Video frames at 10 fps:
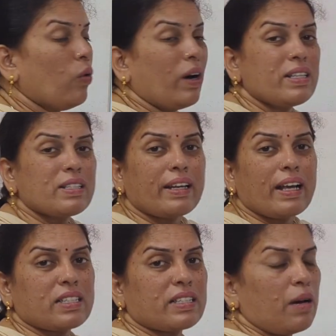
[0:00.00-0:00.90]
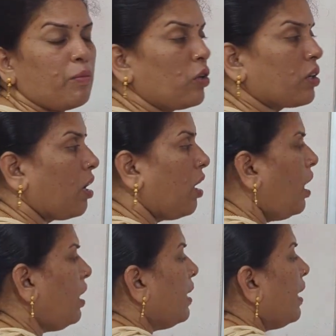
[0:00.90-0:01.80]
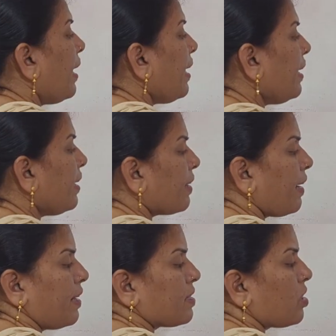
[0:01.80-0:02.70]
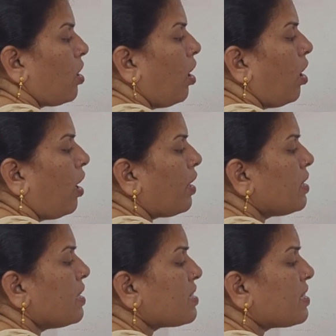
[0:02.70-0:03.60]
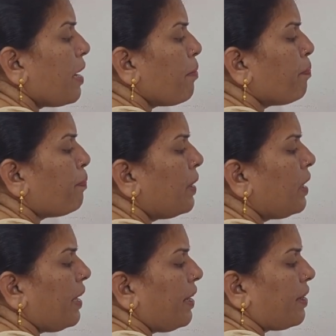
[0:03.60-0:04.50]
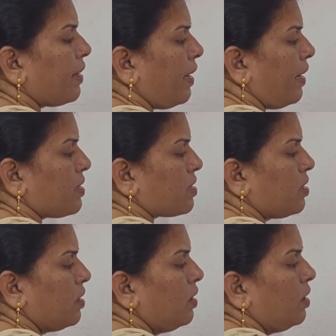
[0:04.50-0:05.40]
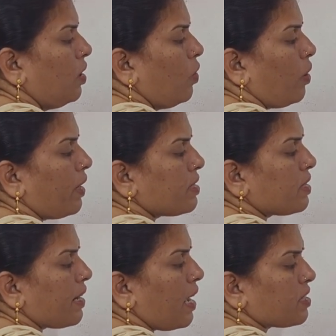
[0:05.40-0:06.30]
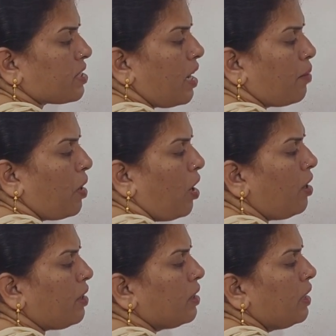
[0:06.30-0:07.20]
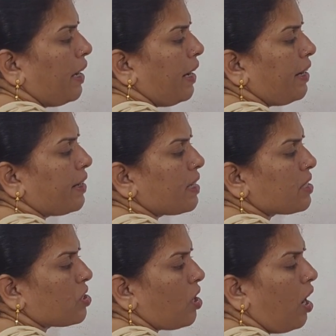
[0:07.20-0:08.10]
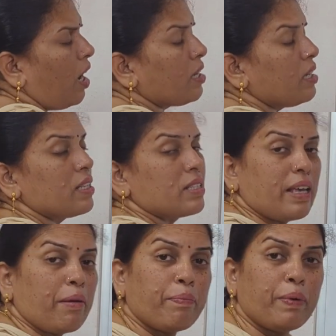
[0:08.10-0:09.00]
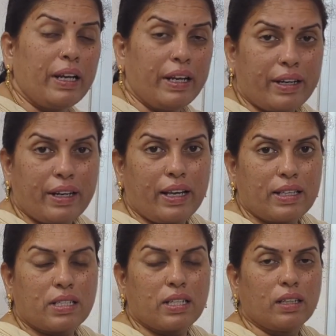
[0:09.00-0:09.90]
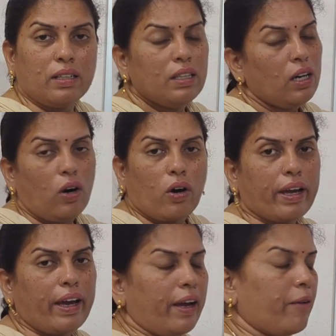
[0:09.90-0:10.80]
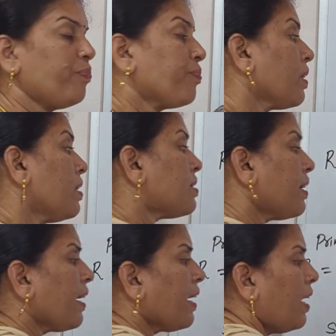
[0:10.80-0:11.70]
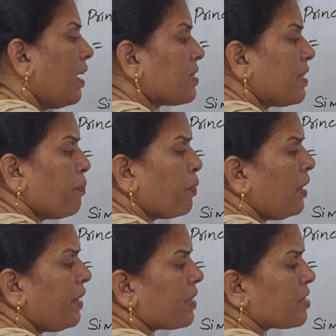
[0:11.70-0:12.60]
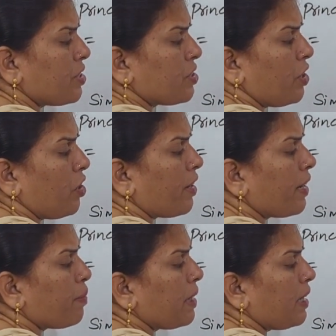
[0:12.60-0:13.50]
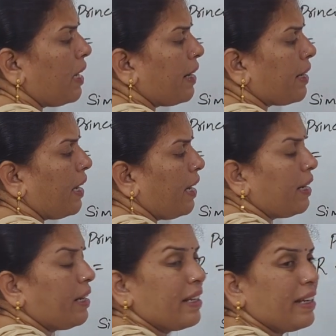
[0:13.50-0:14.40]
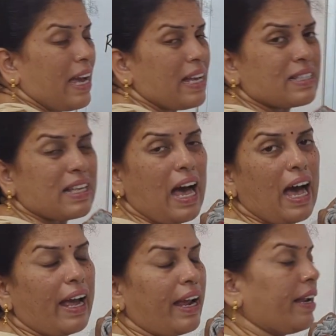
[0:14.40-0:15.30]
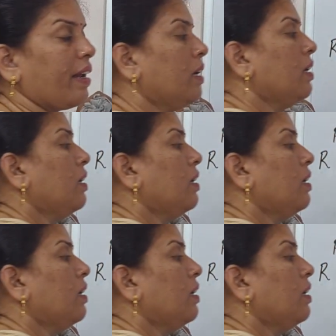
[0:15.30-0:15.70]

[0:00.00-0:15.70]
What is that extra amount called? Interest or simple interest. What is that extra amount? Interest or simple interest. Okay. See here, simple interest is denoted by the letter SI.